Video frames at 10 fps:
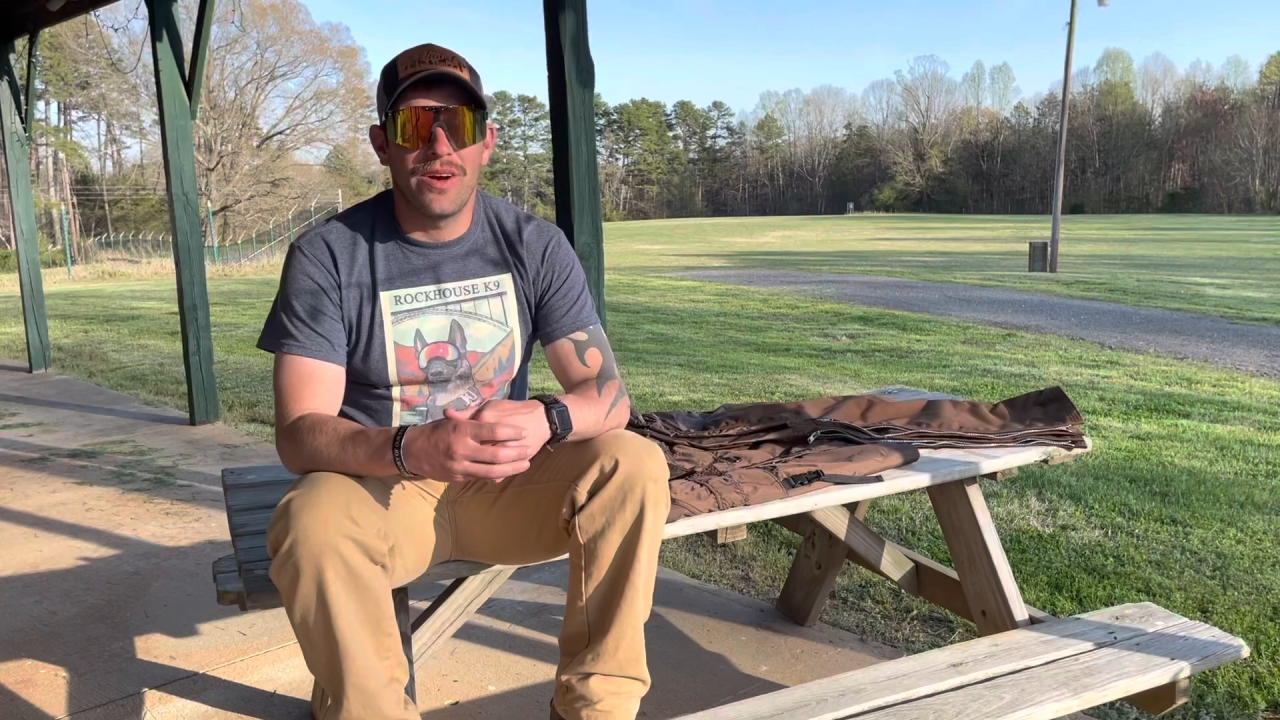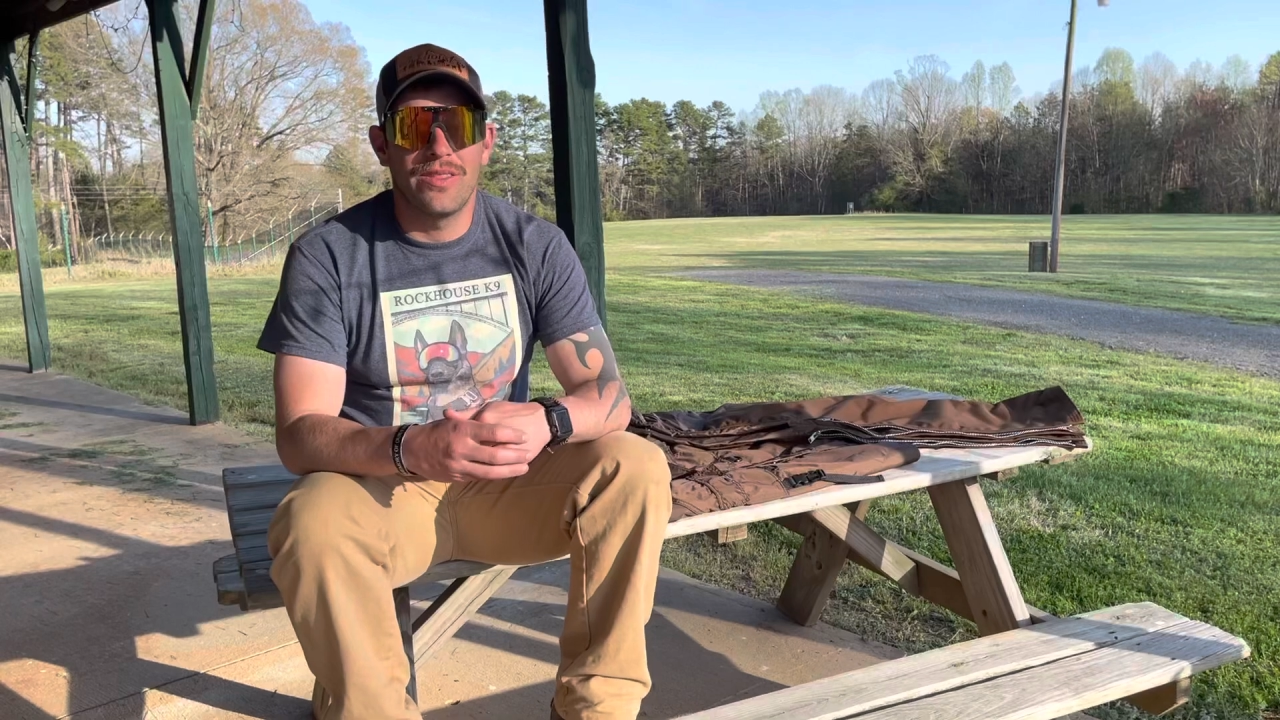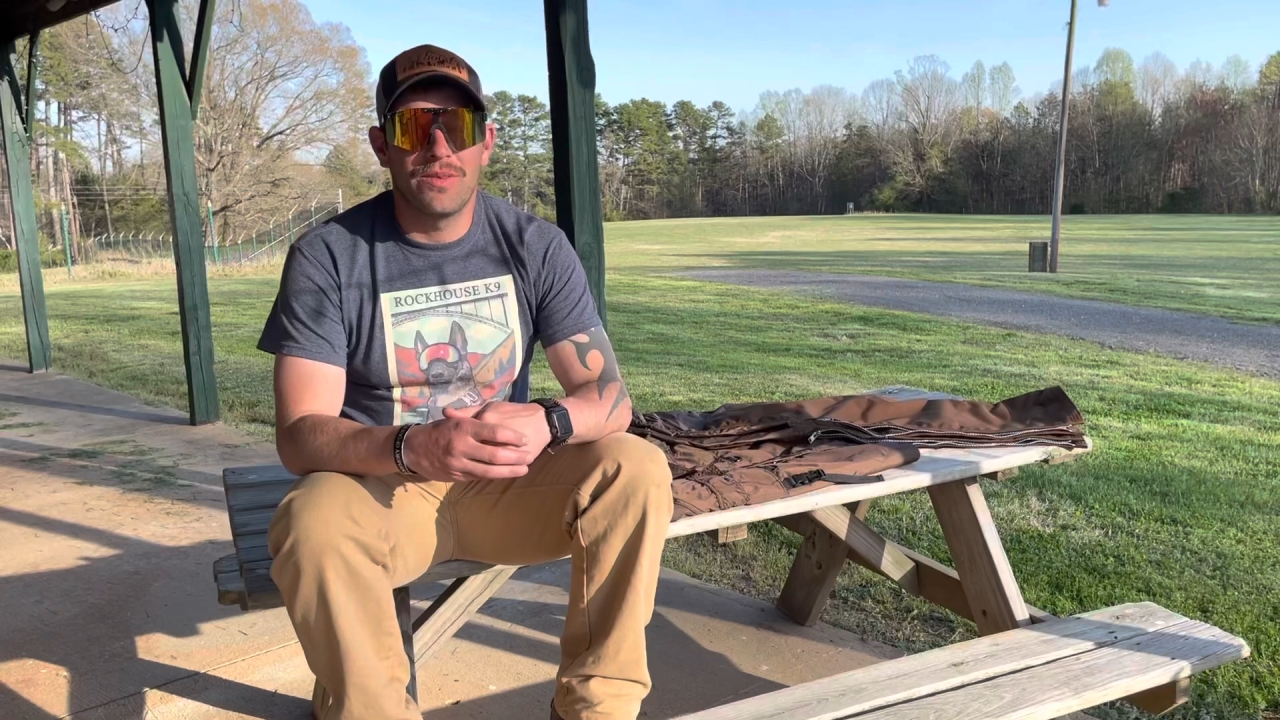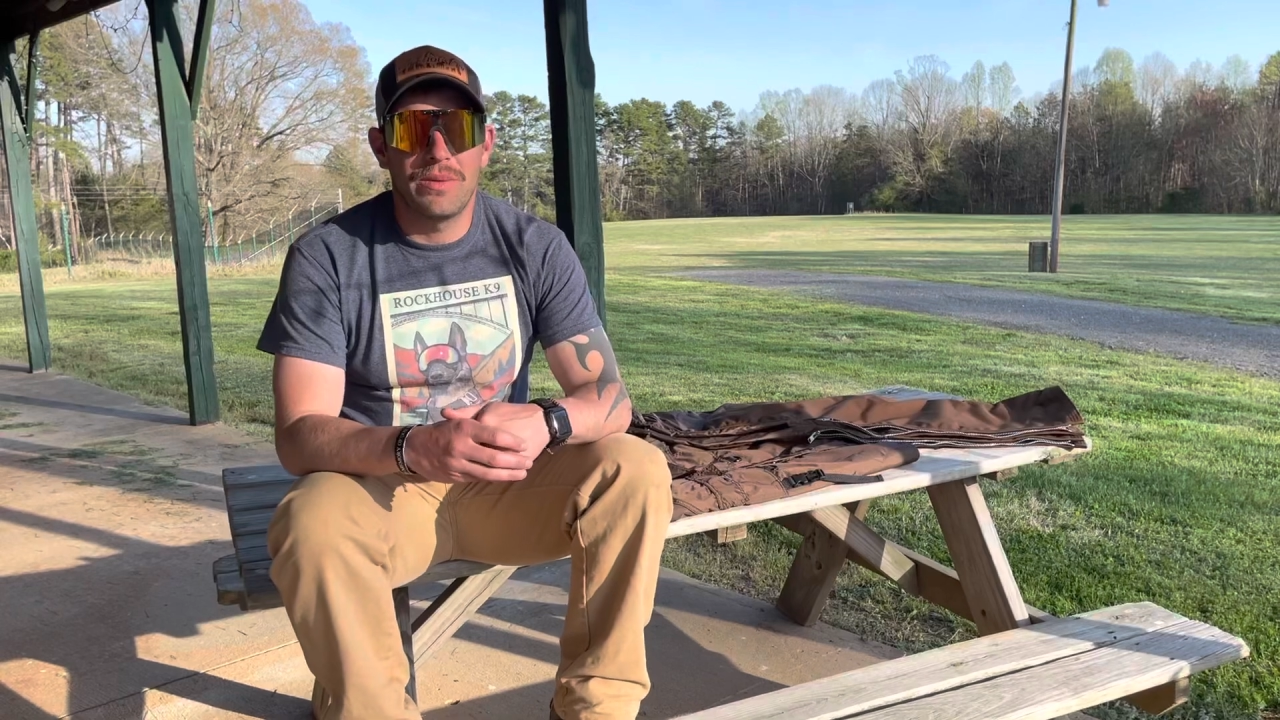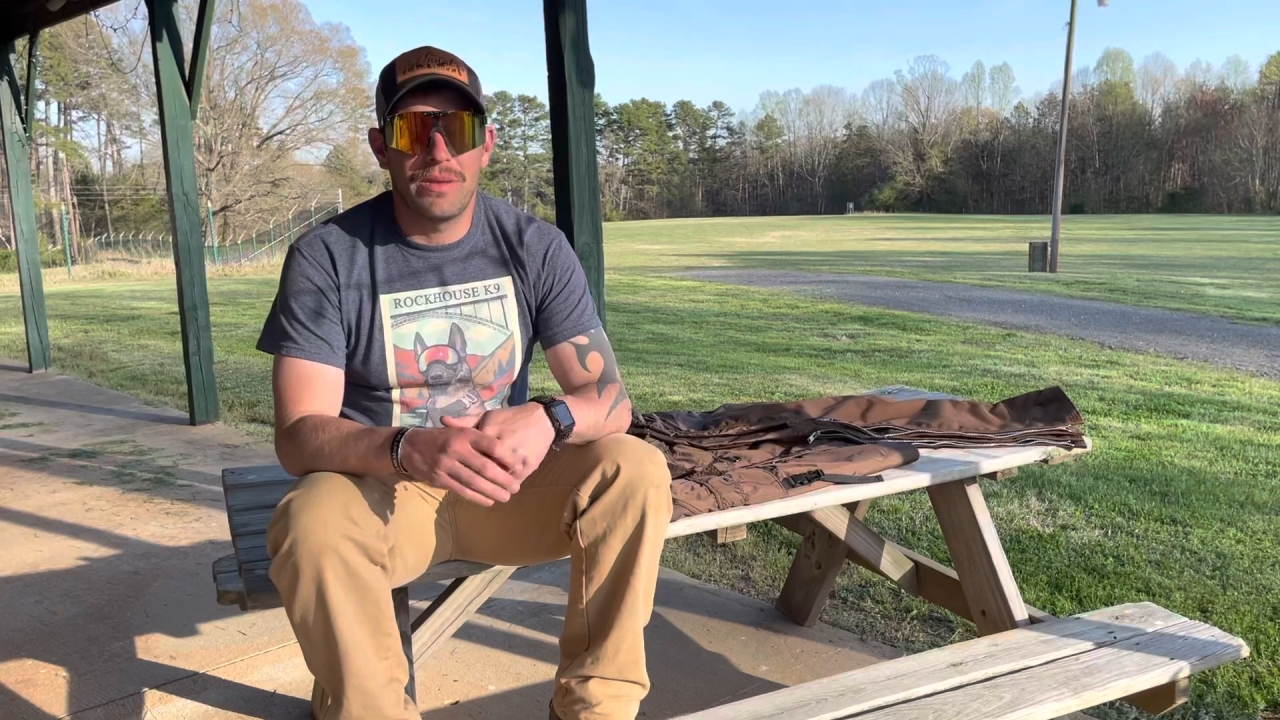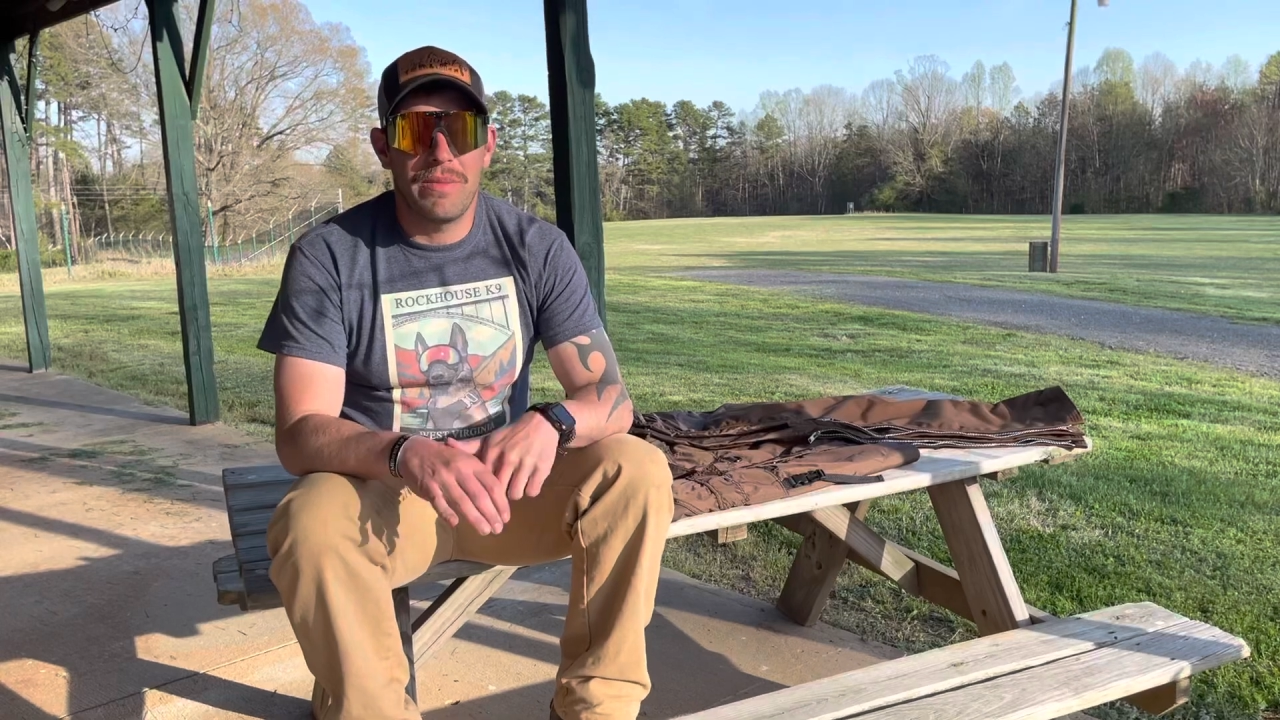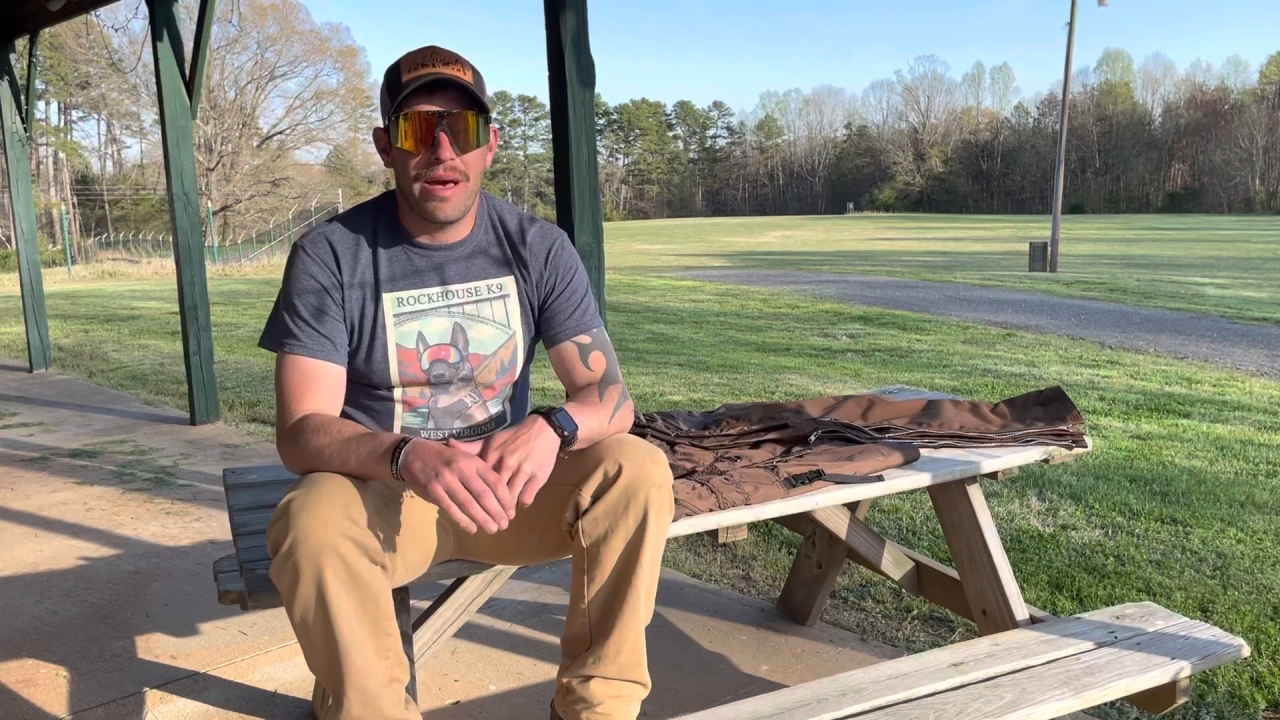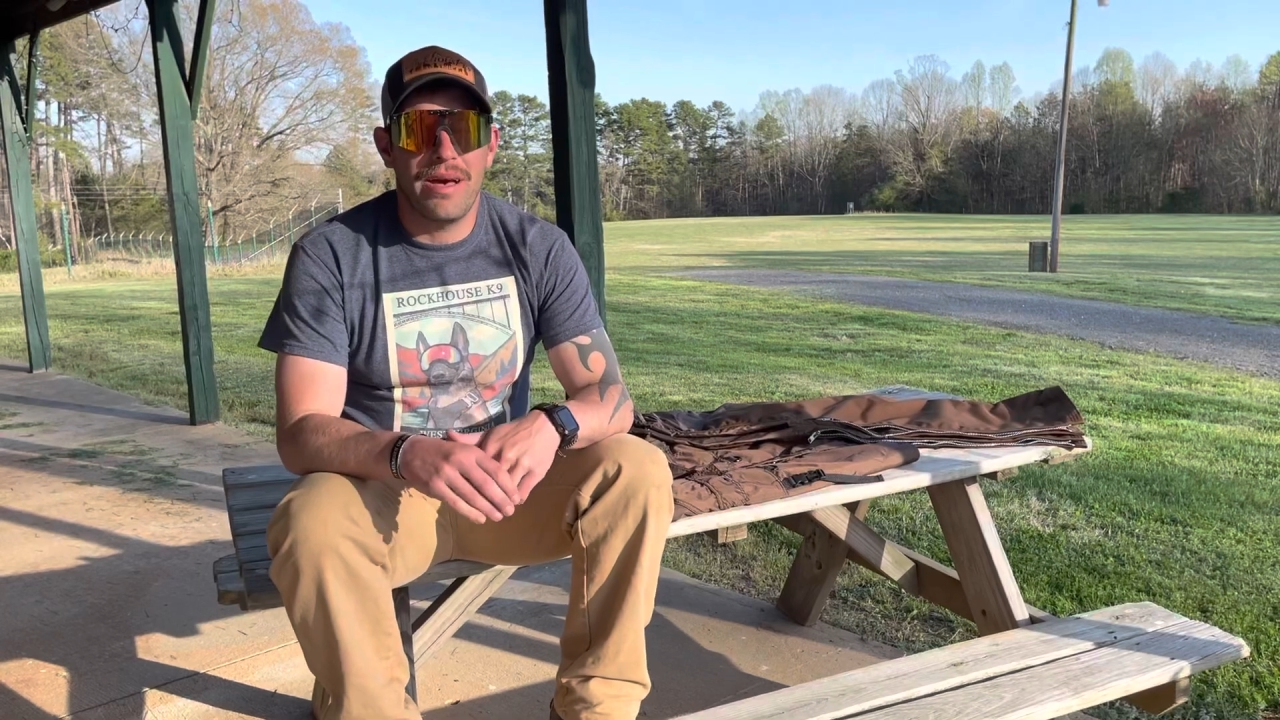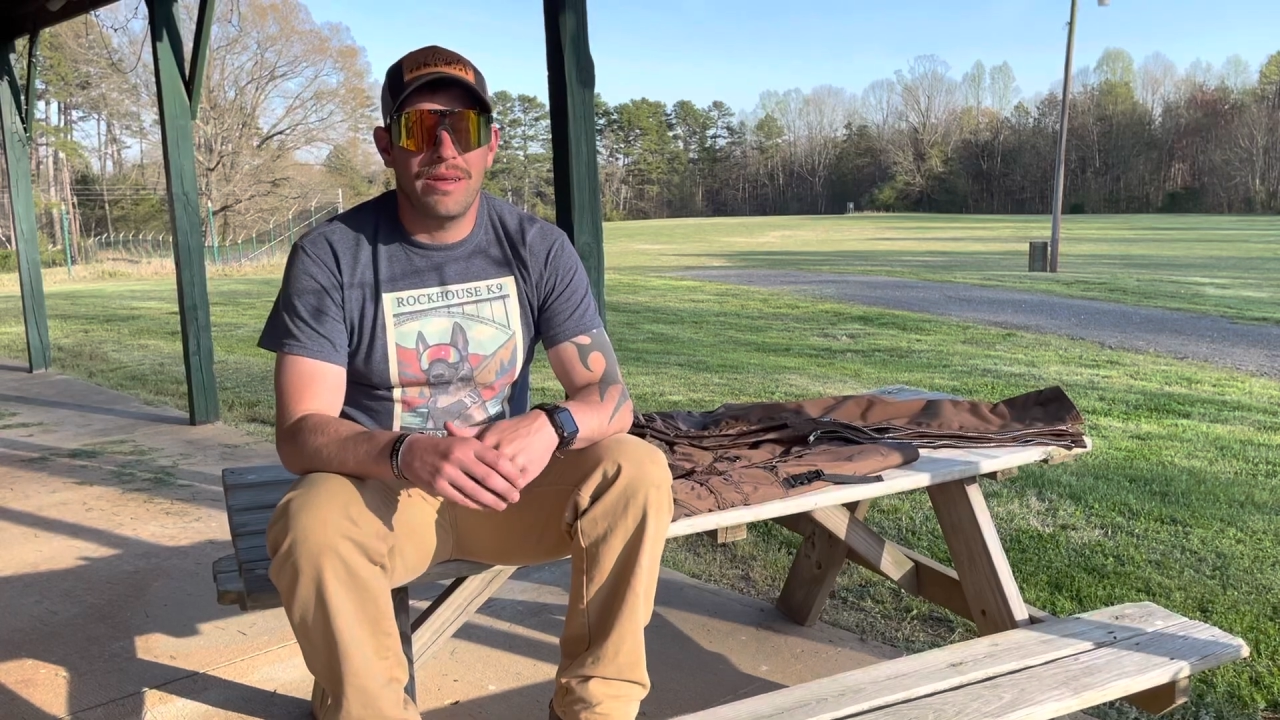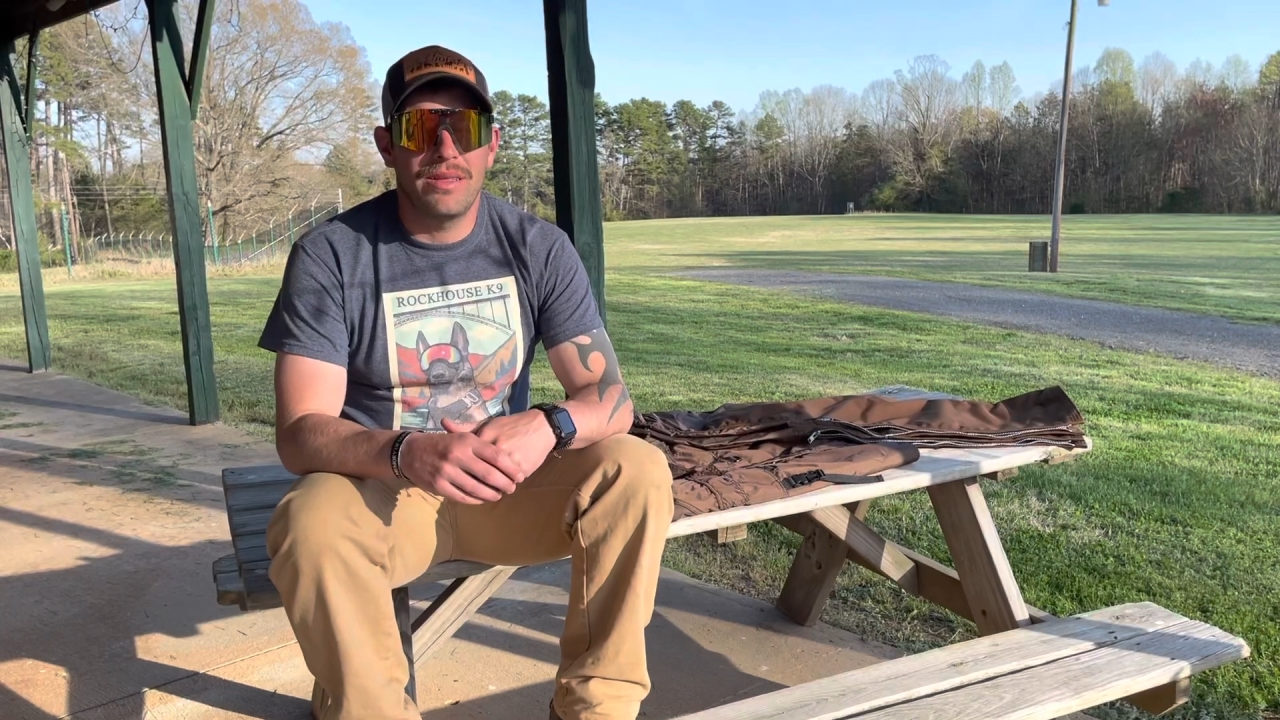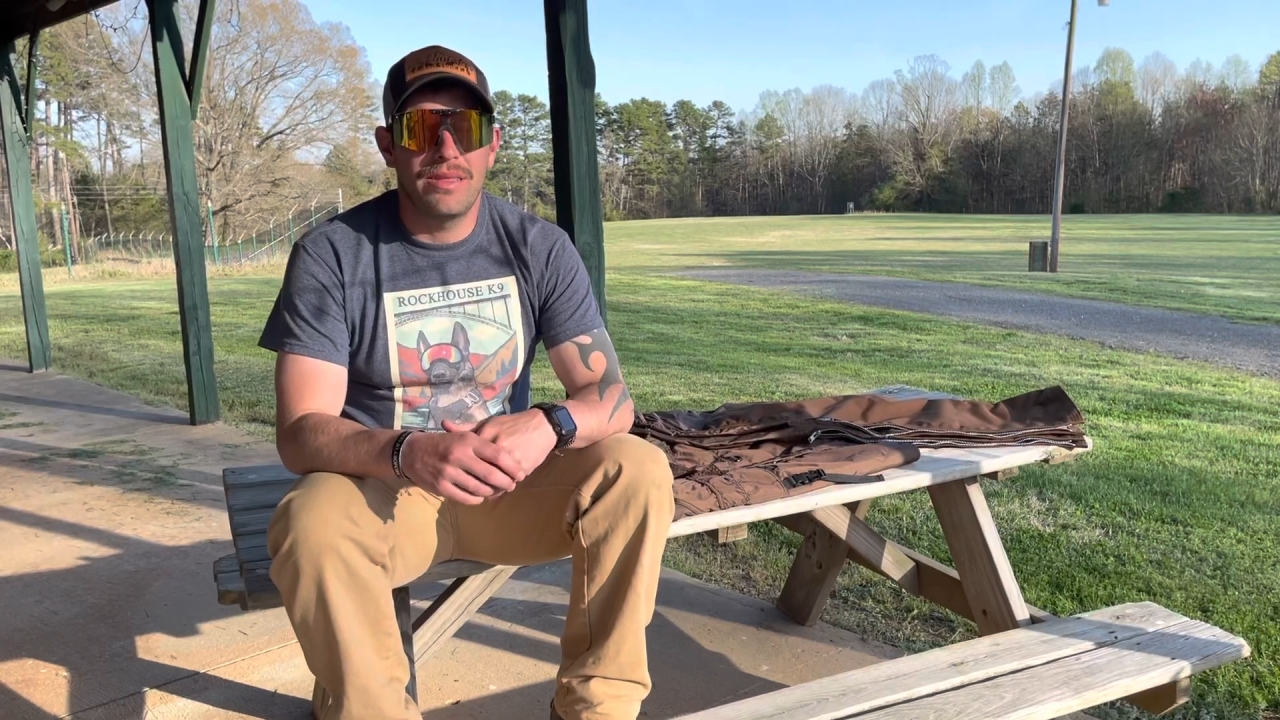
a little bit about